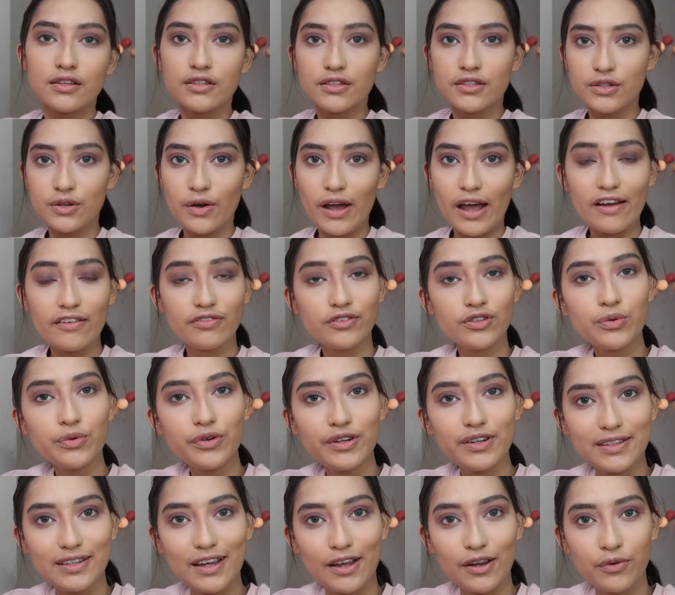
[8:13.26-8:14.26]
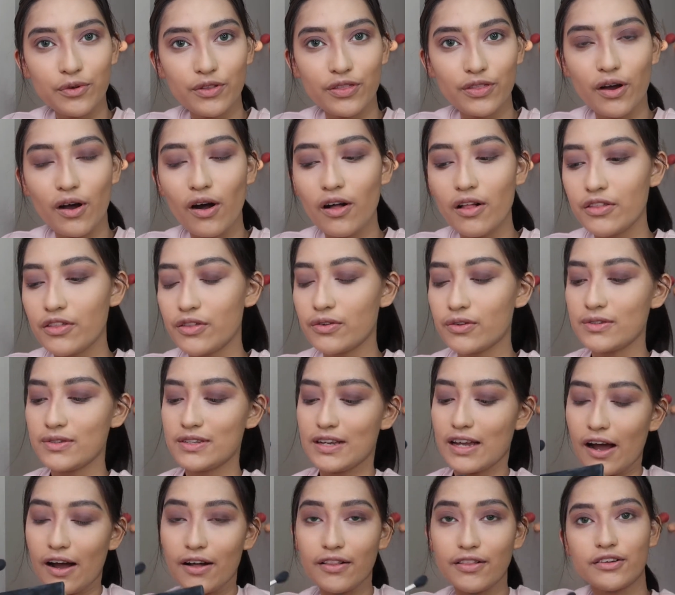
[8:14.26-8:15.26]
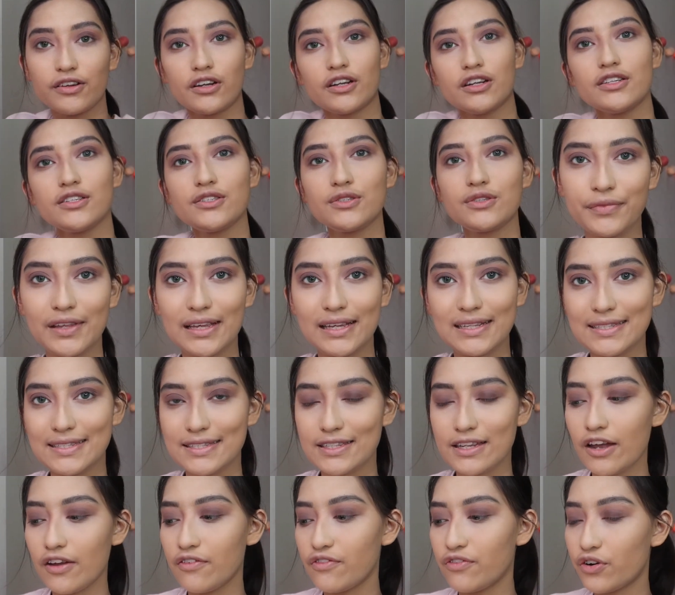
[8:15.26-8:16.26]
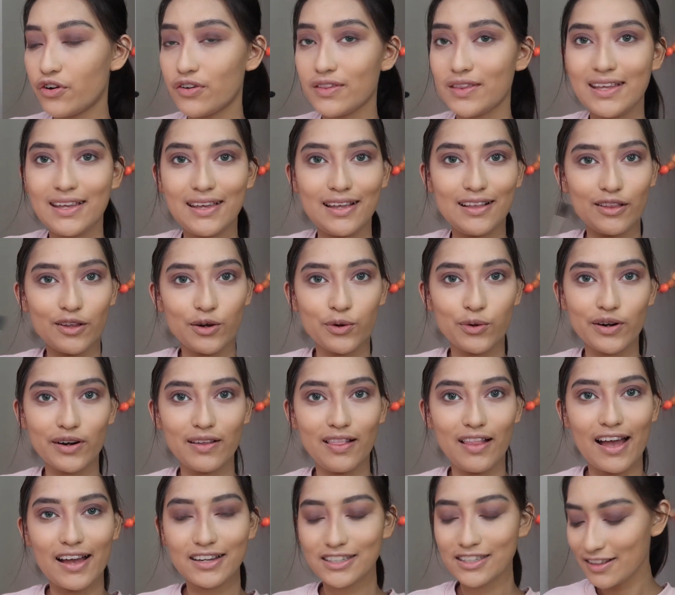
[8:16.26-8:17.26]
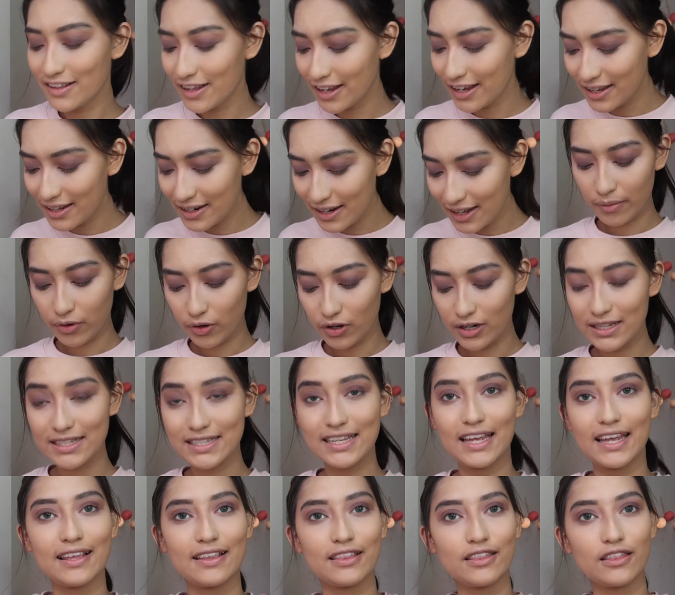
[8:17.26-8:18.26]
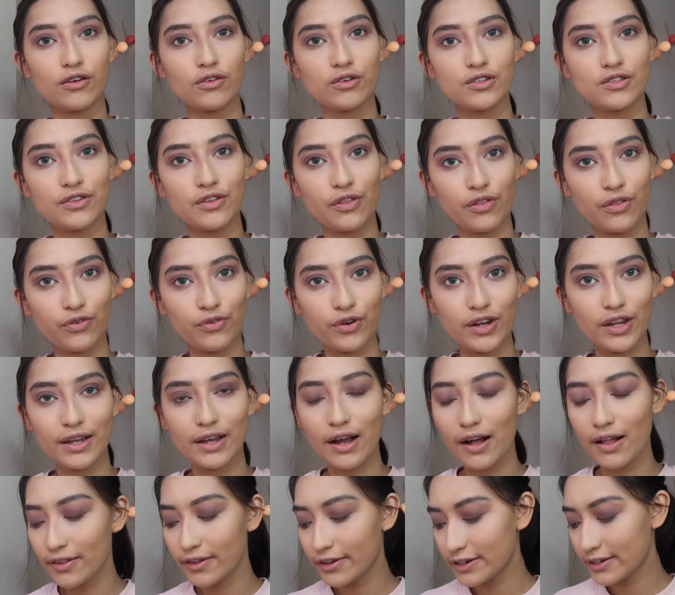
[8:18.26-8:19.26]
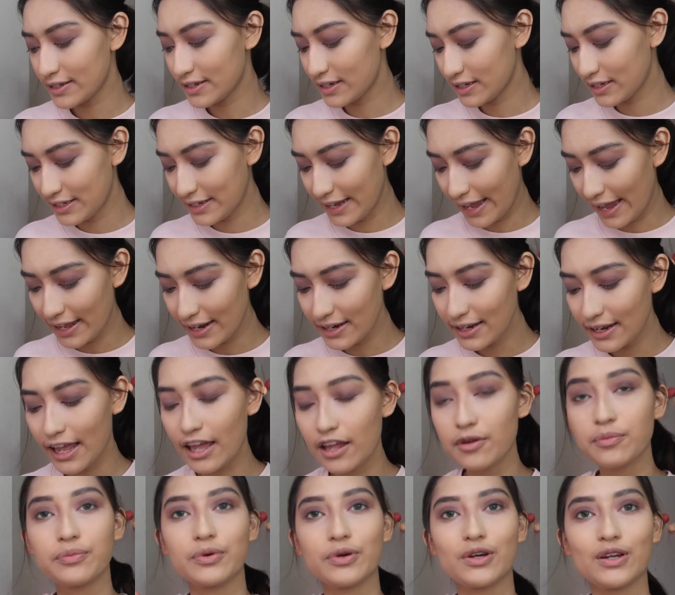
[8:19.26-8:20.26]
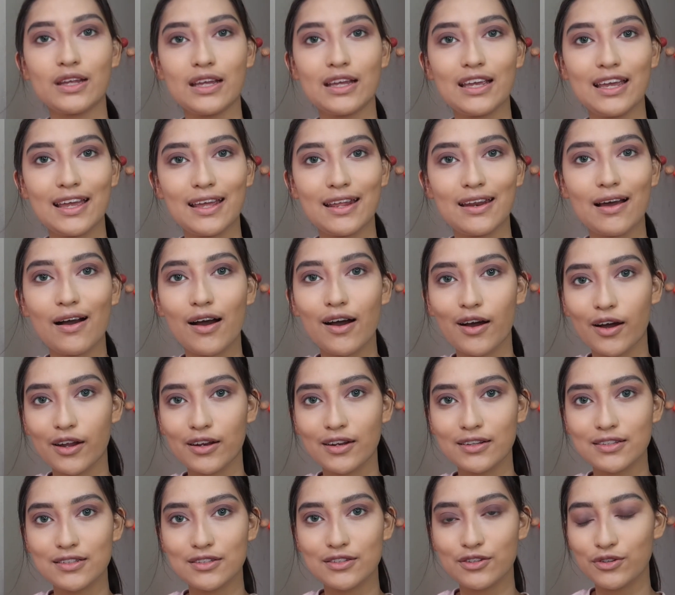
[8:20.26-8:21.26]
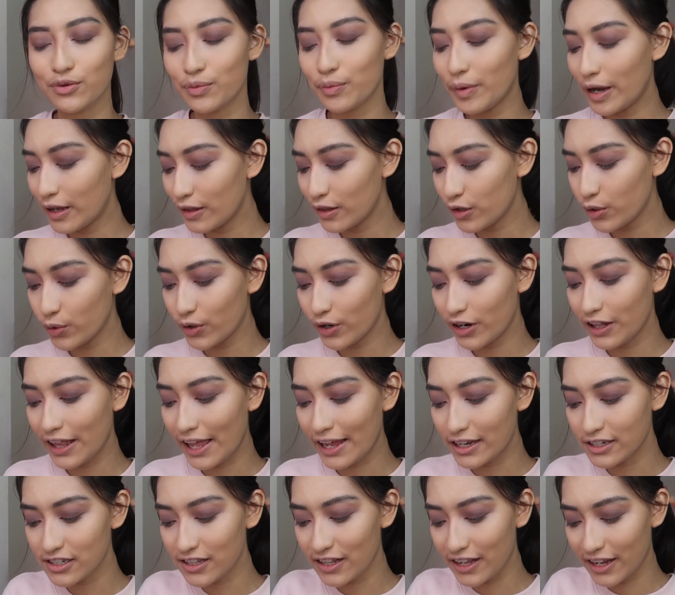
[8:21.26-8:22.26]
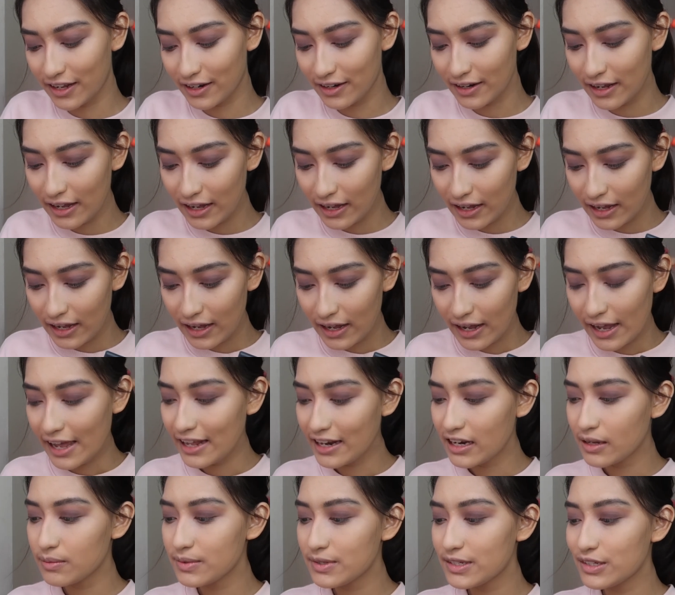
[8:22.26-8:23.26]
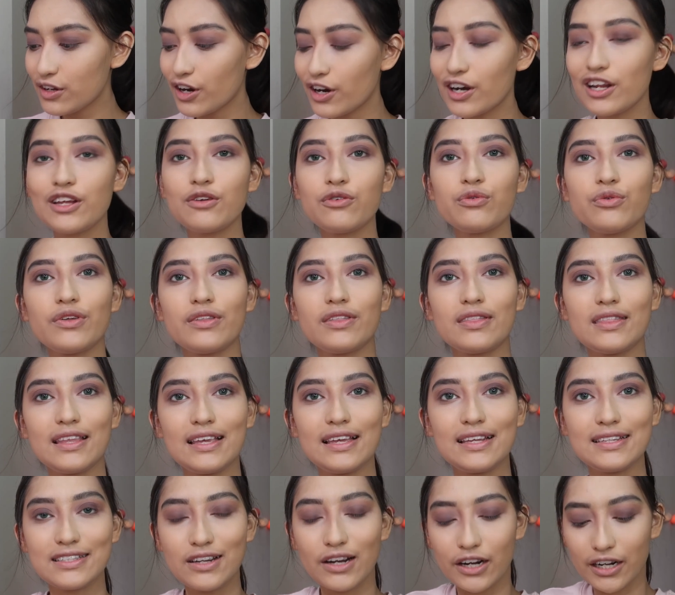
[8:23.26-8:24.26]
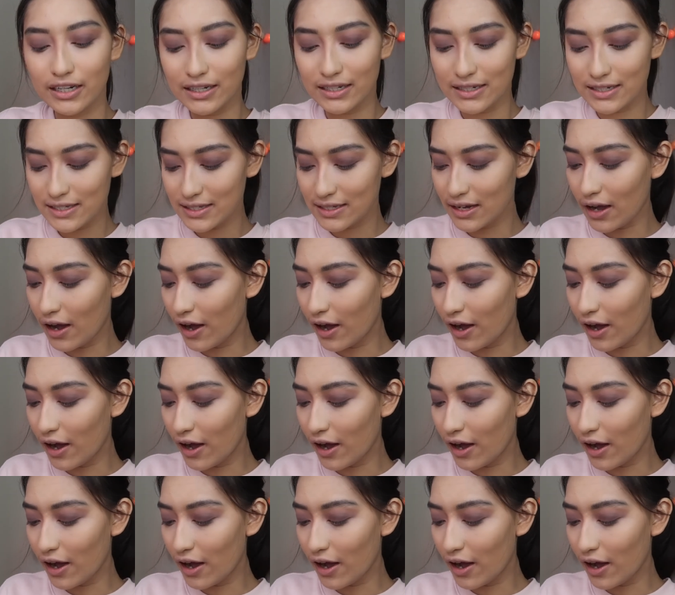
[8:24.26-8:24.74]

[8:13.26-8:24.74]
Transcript: So after we're done with all those colors, it's time for the lower lash line. I'm going to take those three colors again and putting it onto my lower lash line, and I'm starting with the darkest